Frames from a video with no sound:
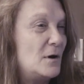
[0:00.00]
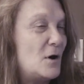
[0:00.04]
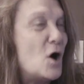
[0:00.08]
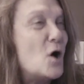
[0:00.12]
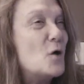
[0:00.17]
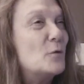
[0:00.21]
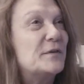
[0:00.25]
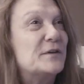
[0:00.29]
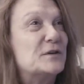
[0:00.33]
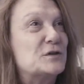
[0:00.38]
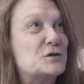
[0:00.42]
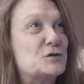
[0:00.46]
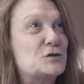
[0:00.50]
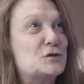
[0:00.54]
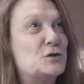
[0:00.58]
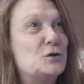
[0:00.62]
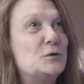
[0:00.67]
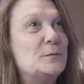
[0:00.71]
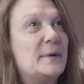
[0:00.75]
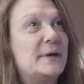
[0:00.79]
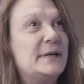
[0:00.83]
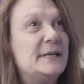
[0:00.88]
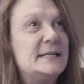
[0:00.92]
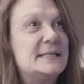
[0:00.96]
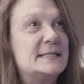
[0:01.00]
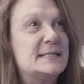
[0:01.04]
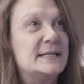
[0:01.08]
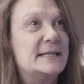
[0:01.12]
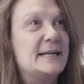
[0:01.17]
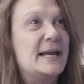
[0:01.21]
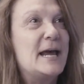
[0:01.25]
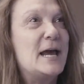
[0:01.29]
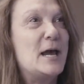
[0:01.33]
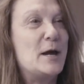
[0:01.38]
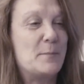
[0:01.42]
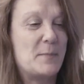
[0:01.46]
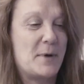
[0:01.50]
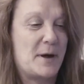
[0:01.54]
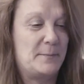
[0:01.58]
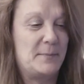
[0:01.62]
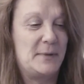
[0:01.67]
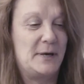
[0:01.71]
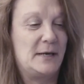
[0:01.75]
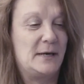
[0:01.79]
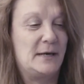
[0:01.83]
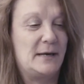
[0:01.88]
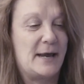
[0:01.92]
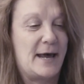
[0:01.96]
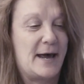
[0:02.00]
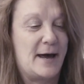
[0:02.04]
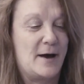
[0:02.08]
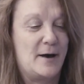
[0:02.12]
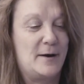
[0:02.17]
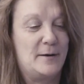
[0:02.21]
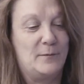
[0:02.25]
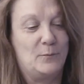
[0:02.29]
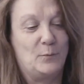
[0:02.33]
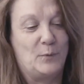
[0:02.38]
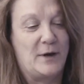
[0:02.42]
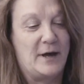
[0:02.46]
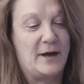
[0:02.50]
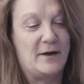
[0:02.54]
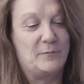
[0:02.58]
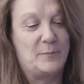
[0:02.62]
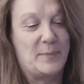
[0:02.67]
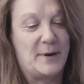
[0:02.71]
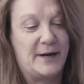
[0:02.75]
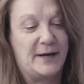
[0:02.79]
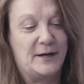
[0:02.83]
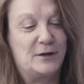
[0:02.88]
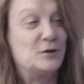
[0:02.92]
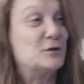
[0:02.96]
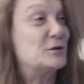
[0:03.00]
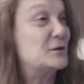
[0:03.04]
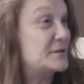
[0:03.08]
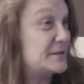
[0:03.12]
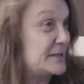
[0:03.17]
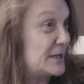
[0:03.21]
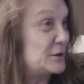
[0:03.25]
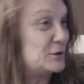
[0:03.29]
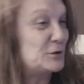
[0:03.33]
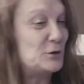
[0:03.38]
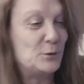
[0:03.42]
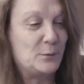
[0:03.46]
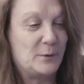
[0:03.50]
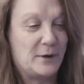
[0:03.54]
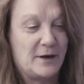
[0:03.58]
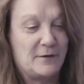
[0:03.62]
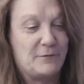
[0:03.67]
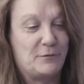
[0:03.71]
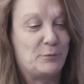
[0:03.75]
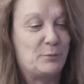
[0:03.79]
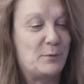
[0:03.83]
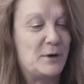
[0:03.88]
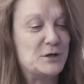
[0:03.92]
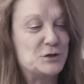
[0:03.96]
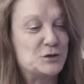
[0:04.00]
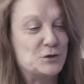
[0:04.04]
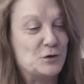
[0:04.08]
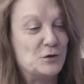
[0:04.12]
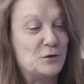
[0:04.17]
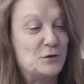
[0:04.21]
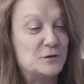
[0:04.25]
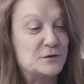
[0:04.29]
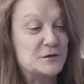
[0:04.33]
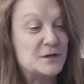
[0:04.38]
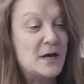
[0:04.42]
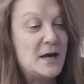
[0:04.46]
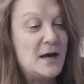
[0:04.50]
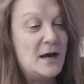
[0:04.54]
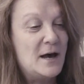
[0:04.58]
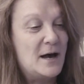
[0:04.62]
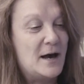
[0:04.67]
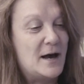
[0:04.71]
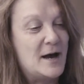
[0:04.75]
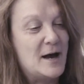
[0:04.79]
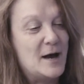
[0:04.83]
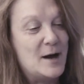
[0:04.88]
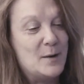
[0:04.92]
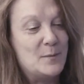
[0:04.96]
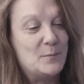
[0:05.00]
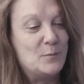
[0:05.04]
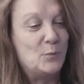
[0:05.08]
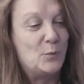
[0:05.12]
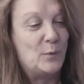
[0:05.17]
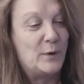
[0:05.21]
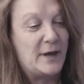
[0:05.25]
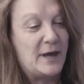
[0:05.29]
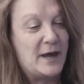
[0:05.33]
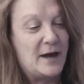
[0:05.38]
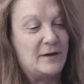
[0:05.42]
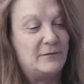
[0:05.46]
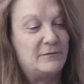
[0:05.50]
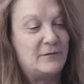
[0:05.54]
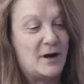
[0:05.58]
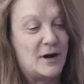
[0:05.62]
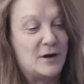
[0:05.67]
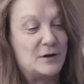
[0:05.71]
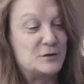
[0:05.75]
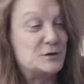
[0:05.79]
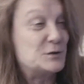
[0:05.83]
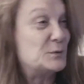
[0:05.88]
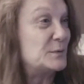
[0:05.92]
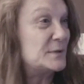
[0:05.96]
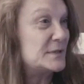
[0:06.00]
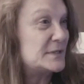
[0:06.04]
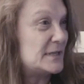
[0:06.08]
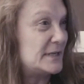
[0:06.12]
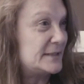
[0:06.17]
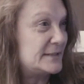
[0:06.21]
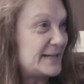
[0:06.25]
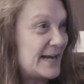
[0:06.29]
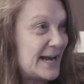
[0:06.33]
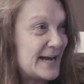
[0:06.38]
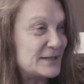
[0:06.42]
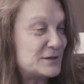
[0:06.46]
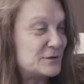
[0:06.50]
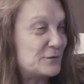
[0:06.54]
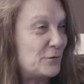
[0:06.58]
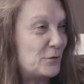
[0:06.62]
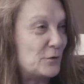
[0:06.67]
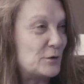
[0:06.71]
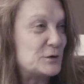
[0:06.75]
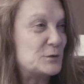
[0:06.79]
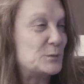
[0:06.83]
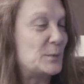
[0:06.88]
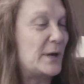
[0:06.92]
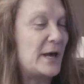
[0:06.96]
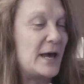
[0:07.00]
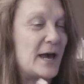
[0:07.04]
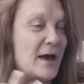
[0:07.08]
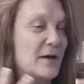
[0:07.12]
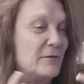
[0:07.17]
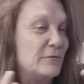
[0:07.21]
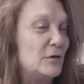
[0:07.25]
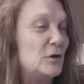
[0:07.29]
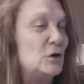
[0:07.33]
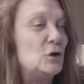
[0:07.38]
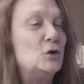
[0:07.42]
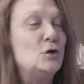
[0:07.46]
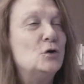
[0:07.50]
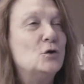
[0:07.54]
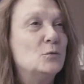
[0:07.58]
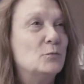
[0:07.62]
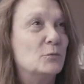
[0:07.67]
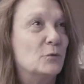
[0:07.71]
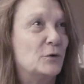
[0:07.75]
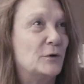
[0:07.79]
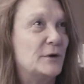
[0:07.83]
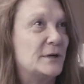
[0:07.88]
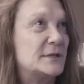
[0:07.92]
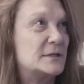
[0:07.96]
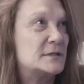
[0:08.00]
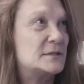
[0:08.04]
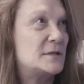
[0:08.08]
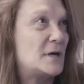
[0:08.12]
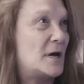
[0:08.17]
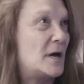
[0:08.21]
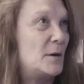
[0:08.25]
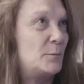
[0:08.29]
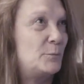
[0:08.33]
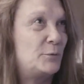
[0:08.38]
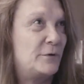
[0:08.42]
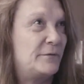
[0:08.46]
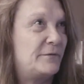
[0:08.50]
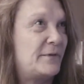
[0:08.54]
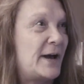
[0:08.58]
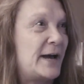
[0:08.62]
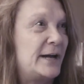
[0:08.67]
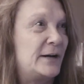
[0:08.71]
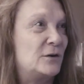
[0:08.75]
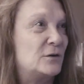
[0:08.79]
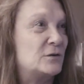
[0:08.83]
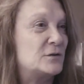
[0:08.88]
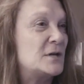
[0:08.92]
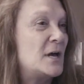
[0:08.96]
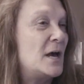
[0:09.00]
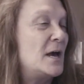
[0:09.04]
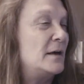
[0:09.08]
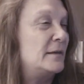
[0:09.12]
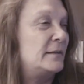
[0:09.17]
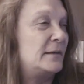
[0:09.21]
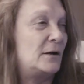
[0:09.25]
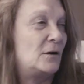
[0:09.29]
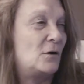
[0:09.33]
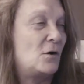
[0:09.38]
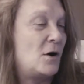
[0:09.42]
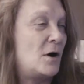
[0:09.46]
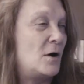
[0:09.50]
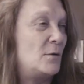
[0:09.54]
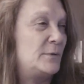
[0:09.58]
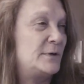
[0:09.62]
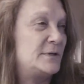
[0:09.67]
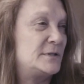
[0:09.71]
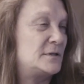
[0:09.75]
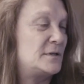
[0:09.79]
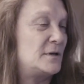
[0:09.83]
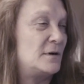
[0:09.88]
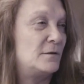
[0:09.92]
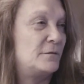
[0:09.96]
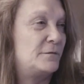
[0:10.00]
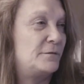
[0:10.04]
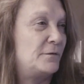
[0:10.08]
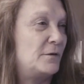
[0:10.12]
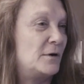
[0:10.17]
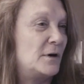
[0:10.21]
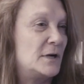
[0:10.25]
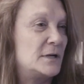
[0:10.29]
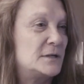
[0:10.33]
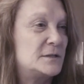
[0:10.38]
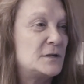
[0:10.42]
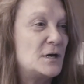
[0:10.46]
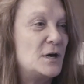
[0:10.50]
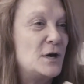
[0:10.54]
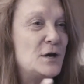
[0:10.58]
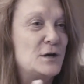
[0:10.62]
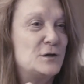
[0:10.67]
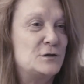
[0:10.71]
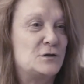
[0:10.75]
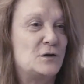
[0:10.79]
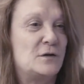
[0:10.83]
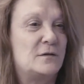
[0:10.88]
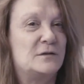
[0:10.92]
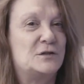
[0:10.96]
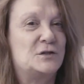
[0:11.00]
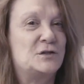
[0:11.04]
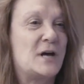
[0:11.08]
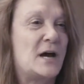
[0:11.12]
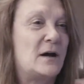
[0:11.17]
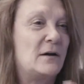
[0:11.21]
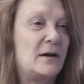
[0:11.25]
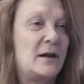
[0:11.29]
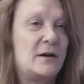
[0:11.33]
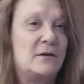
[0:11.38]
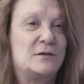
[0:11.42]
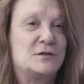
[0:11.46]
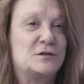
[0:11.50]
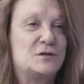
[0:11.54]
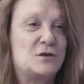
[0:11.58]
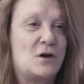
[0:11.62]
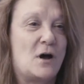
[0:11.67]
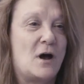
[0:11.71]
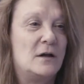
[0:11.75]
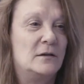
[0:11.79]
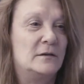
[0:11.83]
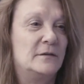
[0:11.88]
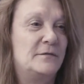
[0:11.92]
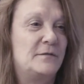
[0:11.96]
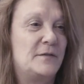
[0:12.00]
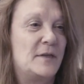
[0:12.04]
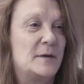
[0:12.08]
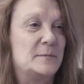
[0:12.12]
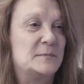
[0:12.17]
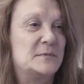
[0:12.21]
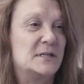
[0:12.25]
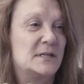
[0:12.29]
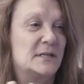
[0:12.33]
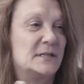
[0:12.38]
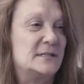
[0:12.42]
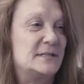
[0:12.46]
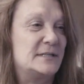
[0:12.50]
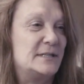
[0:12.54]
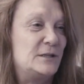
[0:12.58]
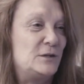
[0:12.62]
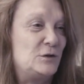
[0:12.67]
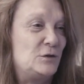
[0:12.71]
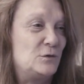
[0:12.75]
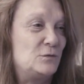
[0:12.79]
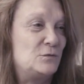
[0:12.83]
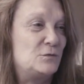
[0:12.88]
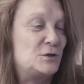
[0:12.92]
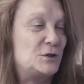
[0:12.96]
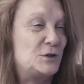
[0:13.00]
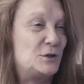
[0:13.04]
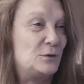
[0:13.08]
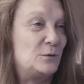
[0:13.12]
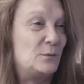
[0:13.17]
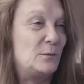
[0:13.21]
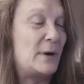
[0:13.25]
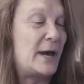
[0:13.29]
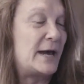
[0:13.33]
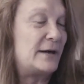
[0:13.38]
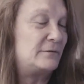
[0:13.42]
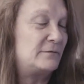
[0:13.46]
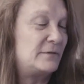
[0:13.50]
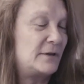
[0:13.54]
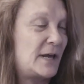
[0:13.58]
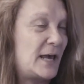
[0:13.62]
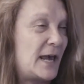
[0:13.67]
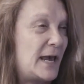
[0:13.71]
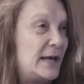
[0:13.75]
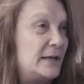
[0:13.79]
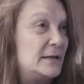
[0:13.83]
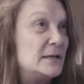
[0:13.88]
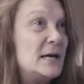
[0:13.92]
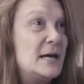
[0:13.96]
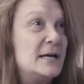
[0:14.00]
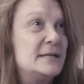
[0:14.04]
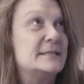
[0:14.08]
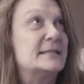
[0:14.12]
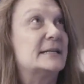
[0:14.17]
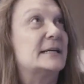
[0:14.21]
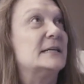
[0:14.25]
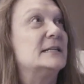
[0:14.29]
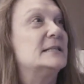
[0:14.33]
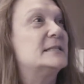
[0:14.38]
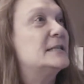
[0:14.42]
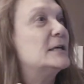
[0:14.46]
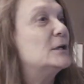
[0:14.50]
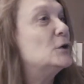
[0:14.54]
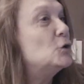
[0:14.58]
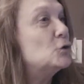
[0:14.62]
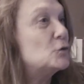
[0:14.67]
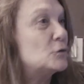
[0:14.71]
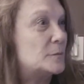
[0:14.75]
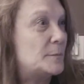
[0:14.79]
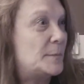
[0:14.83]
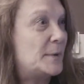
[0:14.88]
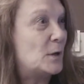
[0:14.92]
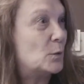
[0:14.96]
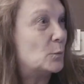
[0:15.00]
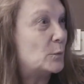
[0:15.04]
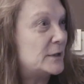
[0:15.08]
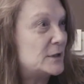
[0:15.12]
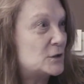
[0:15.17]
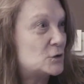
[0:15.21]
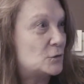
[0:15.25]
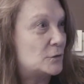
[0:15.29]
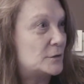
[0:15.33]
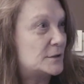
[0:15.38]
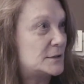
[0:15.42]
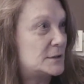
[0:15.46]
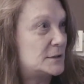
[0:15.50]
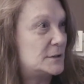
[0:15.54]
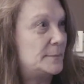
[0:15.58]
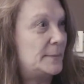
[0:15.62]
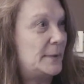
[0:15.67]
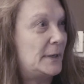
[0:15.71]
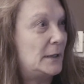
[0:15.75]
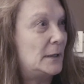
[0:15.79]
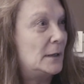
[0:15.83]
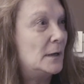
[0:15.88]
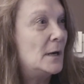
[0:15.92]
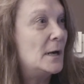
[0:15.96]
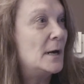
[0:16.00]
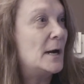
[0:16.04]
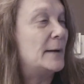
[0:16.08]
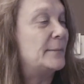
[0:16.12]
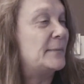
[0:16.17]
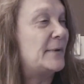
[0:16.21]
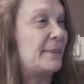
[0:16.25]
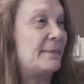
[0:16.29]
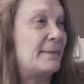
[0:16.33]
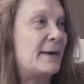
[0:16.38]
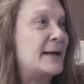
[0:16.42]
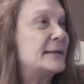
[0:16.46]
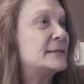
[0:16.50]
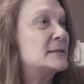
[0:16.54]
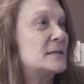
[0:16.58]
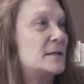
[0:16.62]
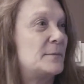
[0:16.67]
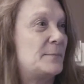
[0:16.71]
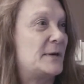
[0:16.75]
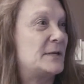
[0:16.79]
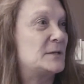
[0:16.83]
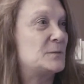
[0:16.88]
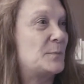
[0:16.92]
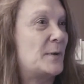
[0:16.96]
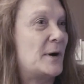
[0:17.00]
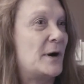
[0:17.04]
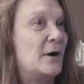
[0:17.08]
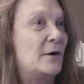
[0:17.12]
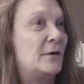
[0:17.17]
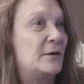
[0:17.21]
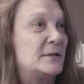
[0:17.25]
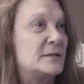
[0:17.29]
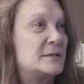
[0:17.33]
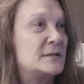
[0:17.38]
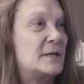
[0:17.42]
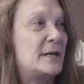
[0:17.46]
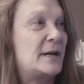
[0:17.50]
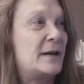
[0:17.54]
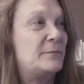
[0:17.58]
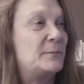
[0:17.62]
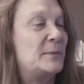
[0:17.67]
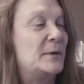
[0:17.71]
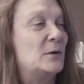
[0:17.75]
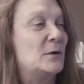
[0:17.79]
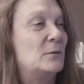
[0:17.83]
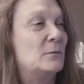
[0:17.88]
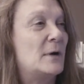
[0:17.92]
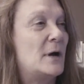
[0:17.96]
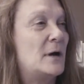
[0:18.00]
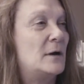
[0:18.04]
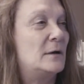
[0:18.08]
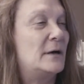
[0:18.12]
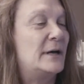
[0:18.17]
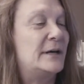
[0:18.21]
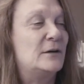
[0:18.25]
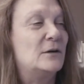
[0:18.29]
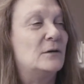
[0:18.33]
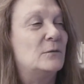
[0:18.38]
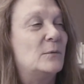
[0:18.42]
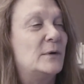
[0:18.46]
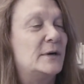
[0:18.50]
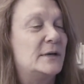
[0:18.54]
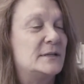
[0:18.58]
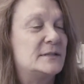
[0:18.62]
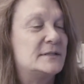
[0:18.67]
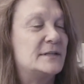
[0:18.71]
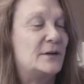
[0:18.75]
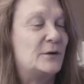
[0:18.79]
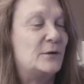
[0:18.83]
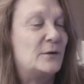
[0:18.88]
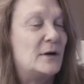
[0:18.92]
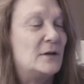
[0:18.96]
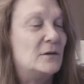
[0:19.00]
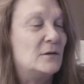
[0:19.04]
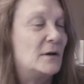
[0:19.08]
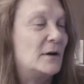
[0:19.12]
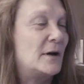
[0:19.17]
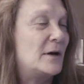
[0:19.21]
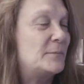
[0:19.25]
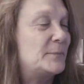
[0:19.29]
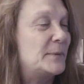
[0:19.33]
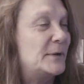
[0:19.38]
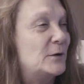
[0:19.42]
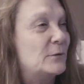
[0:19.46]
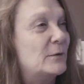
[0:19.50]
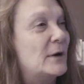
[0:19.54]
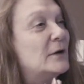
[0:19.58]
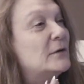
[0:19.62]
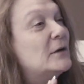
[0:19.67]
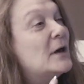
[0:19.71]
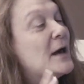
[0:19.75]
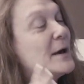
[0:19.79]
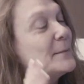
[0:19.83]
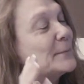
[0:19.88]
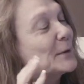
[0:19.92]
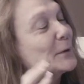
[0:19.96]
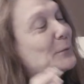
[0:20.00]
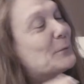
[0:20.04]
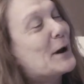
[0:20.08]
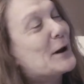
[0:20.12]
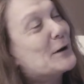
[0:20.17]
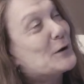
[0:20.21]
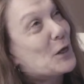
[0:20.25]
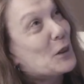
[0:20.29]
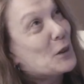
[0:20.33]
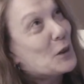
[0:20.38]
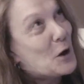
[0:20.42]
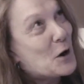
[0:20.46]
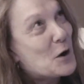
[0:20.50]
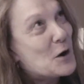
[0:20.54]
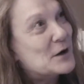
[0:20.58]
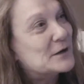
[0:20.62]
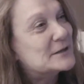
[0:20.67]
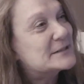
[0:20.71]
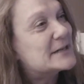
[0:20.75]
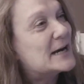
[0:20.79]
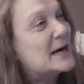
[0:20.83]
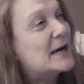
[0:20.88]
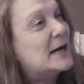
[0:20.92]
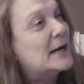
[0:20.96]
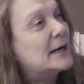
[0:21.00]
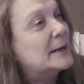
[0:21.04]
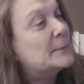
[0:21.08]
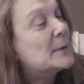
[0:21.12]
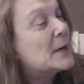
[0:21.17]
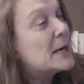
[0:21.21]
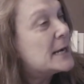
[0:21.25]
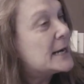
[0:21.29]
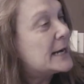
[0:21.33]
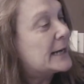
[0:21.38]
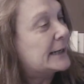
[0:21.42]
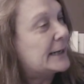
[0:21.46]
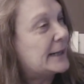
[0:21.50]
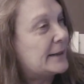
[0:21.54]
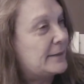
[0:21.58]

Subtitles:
Oh, there's too many to name. I mean, we have Pioneer Center, we have Thresholds, we have our Suicide Task Force, we have numerous providers that are always there for us. So the shout out is to all of them to continue to advocate, to continue to be a resource to me. I mean, that's the best part, is that I've been around, I don't want to tell you how long I've been around. I've been around a long time, and